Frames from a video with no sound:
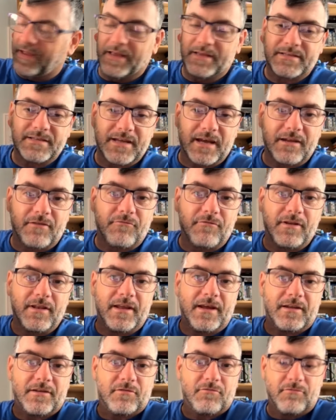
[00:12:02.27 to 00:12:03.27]
It's
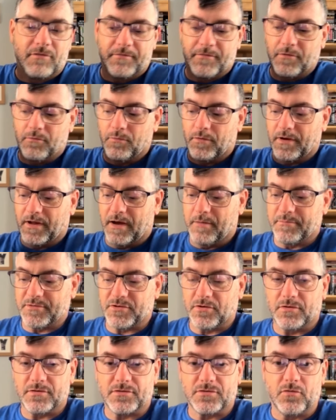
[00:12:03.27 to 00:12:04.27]
currently under review on
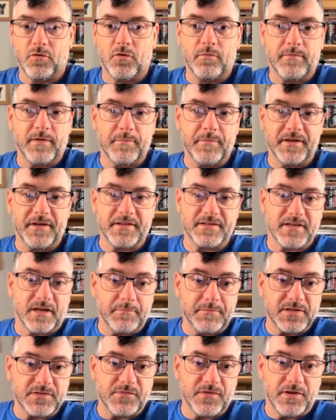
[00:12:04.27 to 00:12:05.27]
Amazon, so hopefully by the
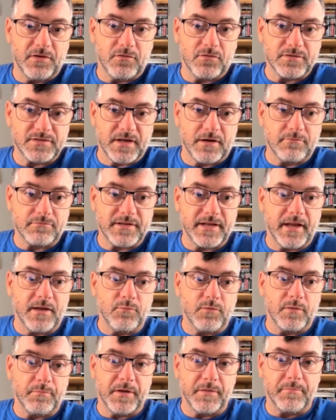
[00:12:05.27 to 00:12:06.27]
time this video goes out,
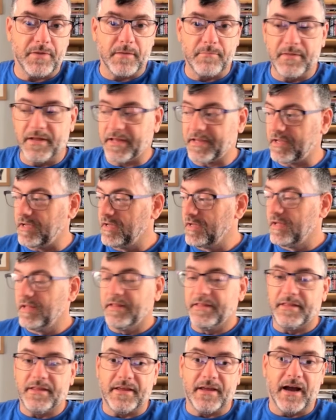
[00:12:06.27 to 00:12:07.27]
it will be public.
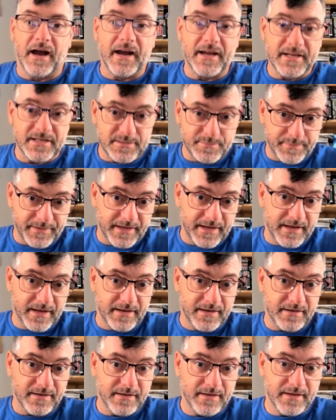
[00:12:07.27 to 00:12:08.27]
The
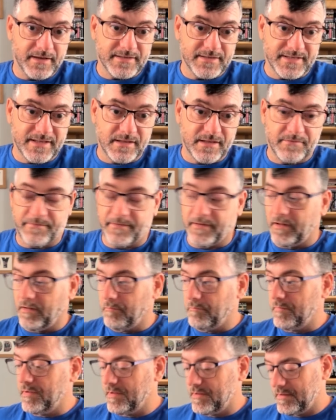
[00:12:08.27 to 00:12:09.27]
ISBN is in the
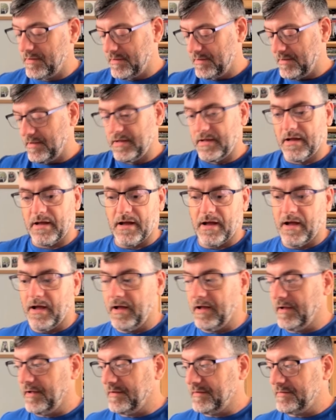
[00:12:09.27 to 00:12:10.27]
film,
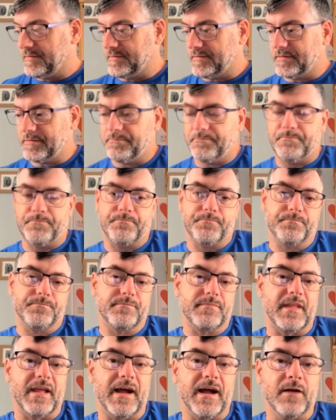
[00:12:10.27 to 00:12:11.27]
and
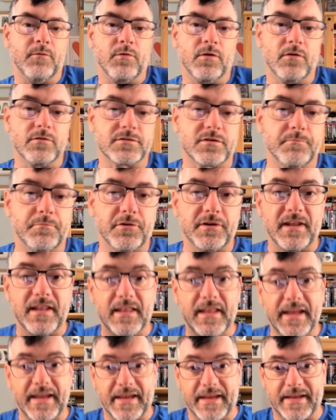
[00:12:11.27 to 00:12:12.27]
I will also put
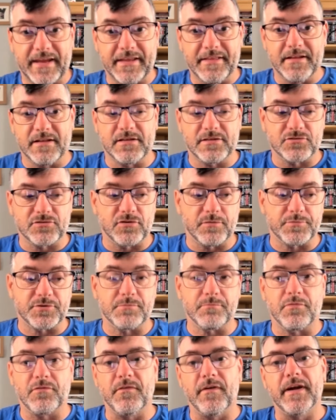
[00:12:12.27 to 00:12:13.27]
a link in the
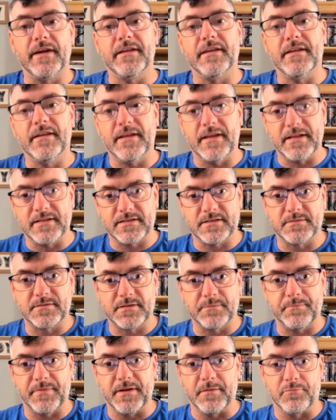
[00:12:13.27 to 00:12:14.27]
description, providing
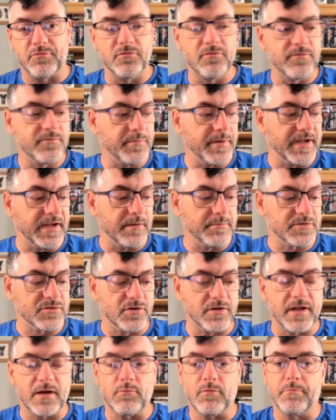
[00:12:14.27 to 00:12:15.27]
it's been approved by Amazon.